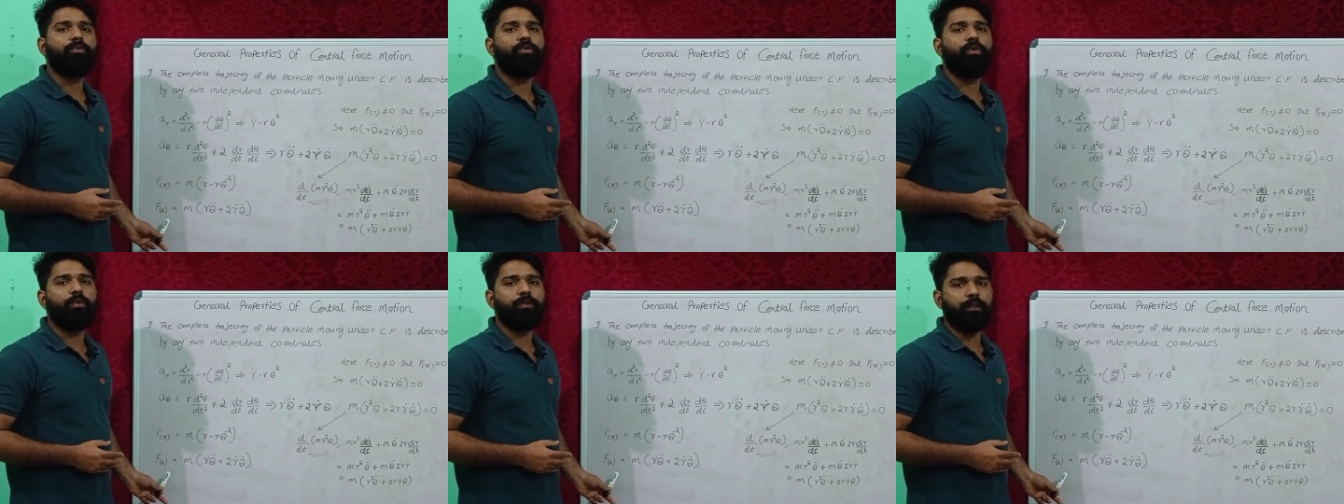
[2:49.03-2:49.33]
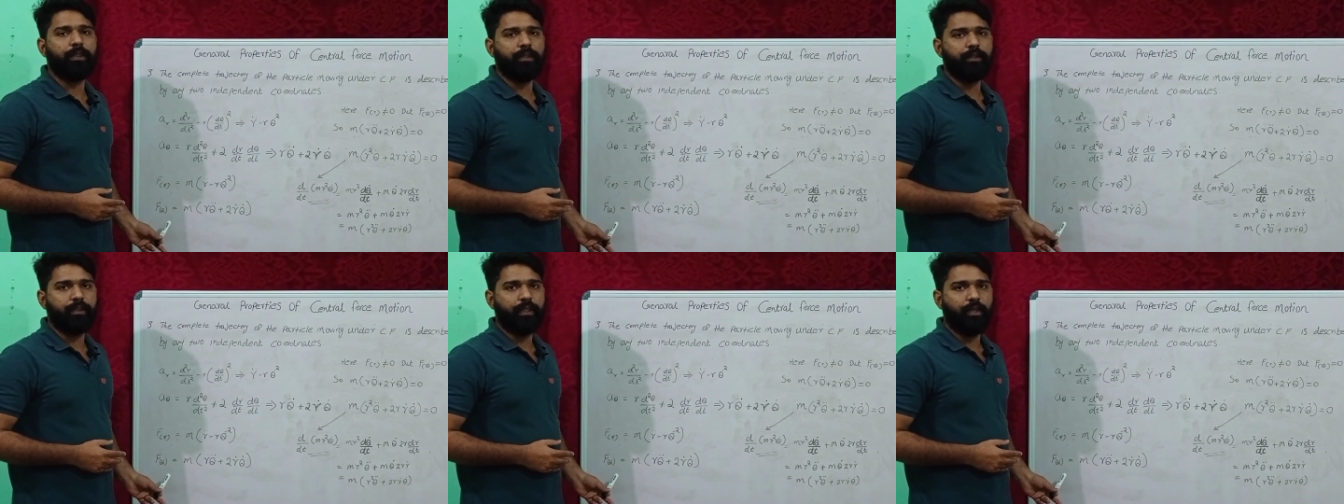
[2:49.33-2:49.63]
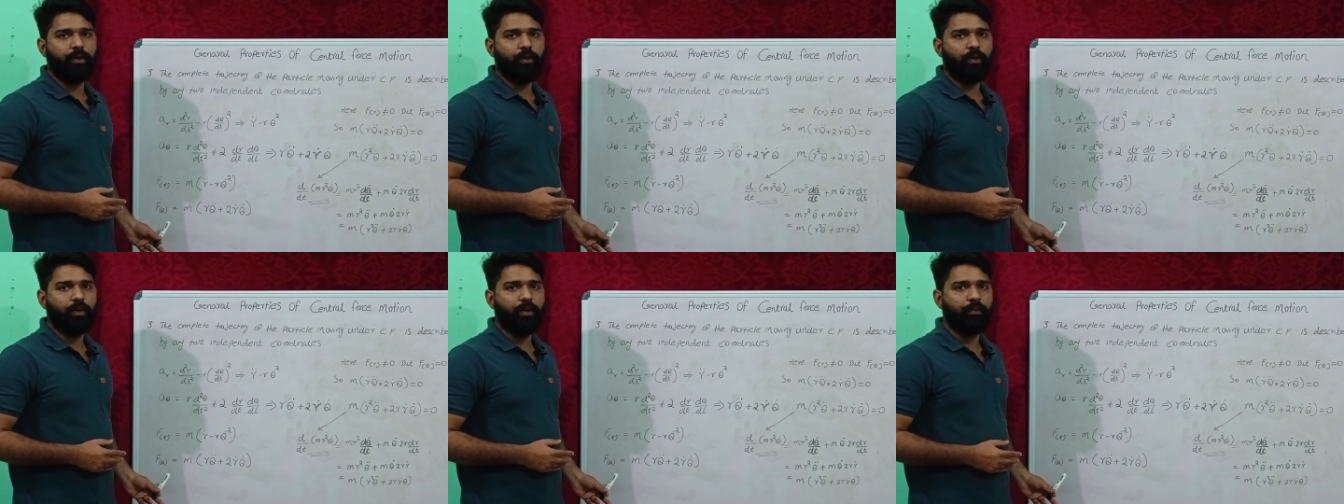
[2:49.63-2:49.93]
force is
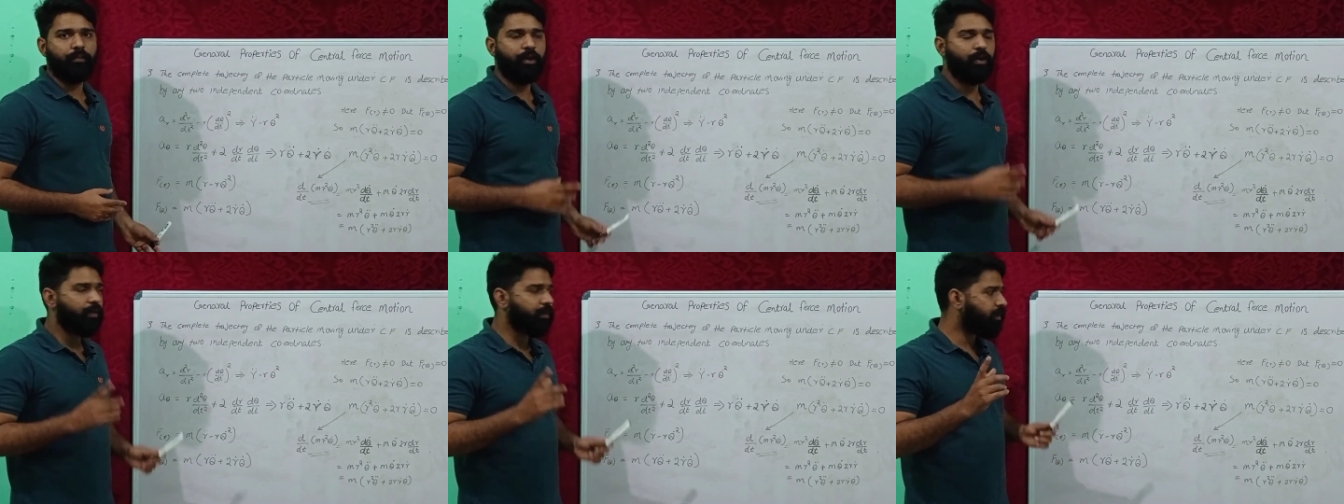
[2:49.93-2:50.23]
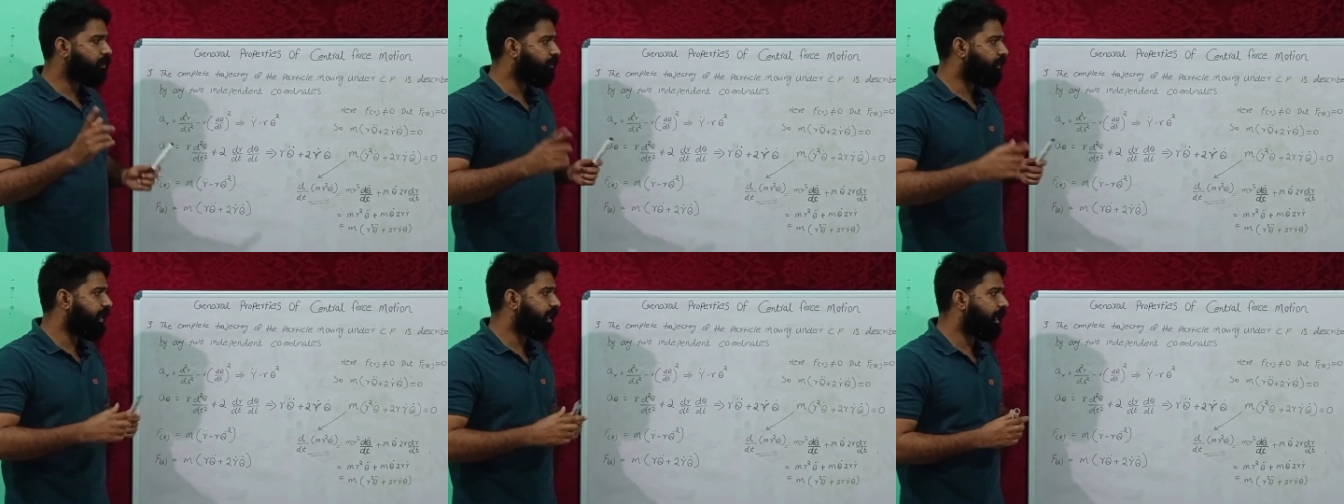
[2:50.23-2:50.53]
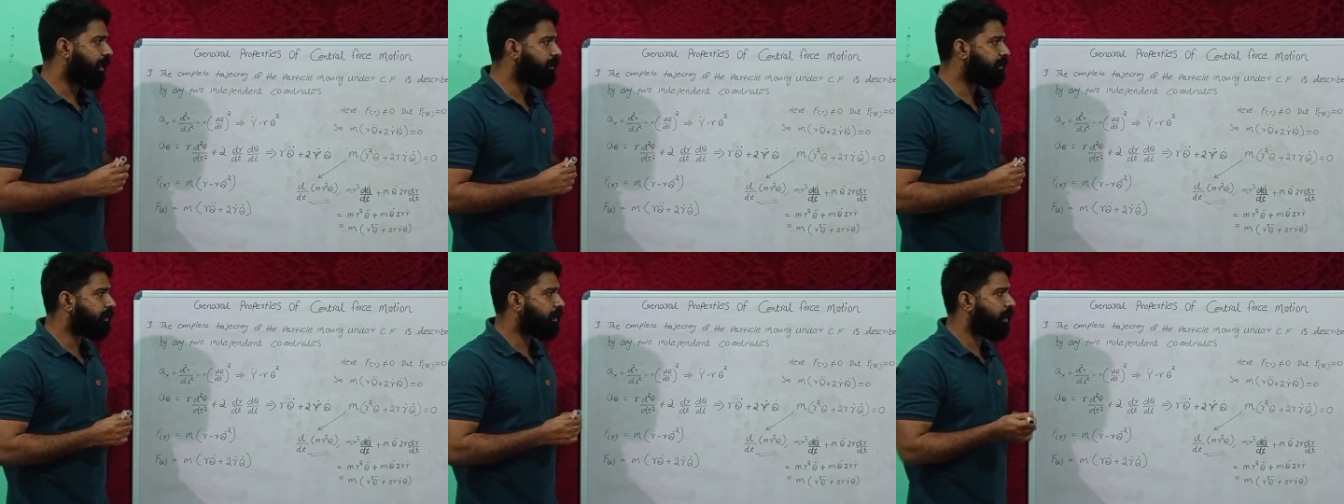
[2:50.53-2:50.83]
0, because we
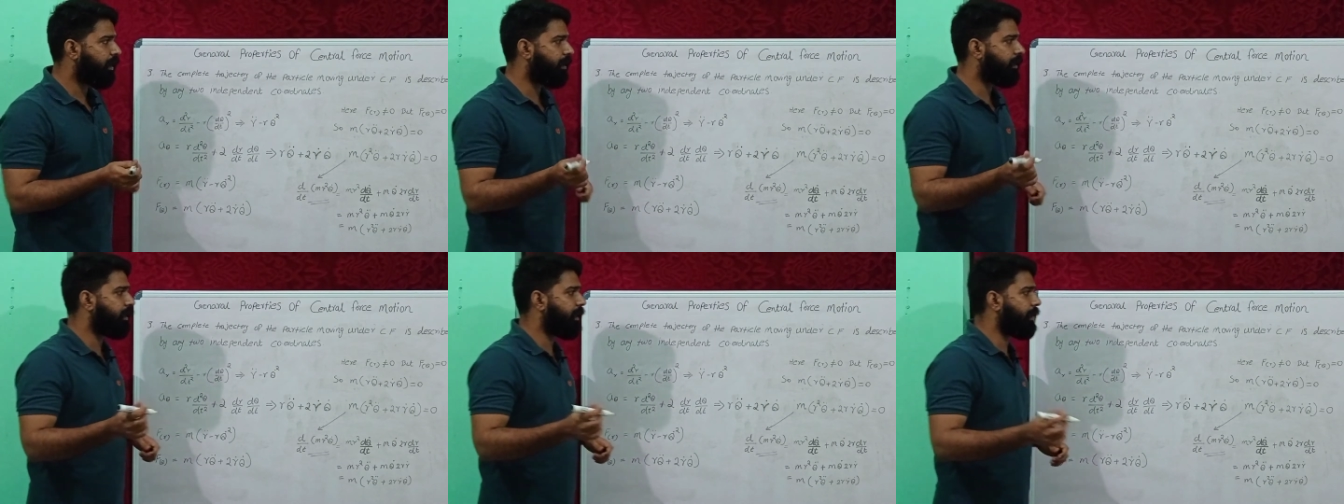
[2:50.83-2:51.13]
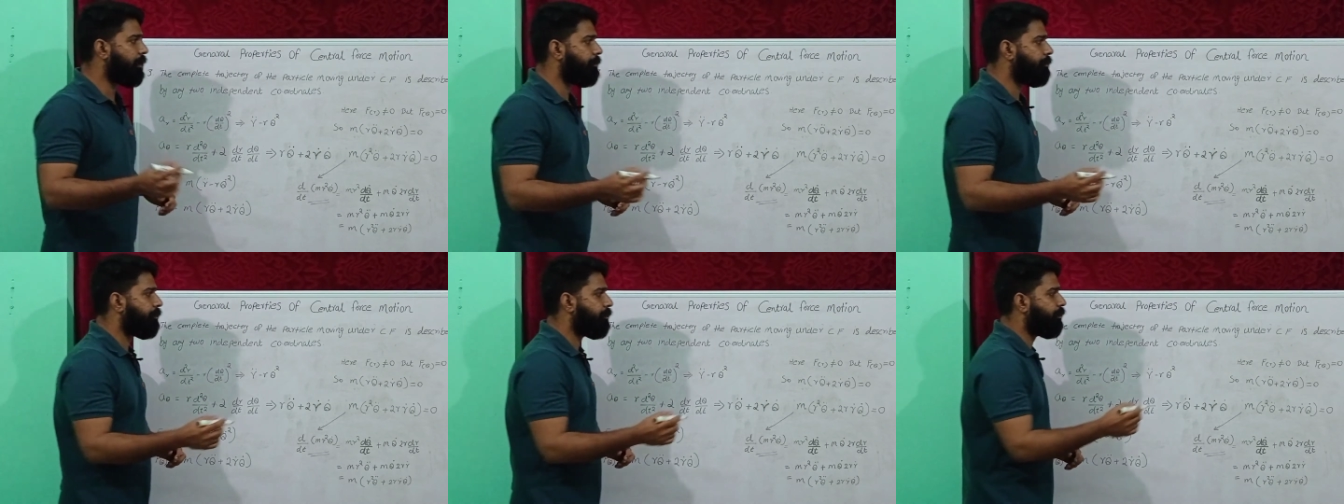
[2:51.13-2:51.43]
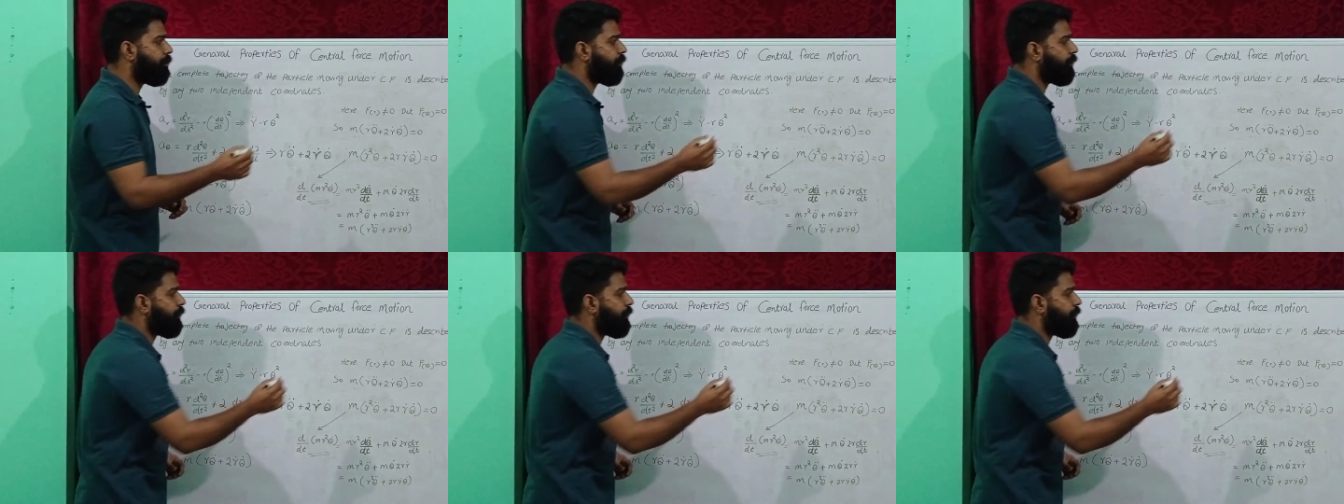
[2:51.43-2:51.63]
considering the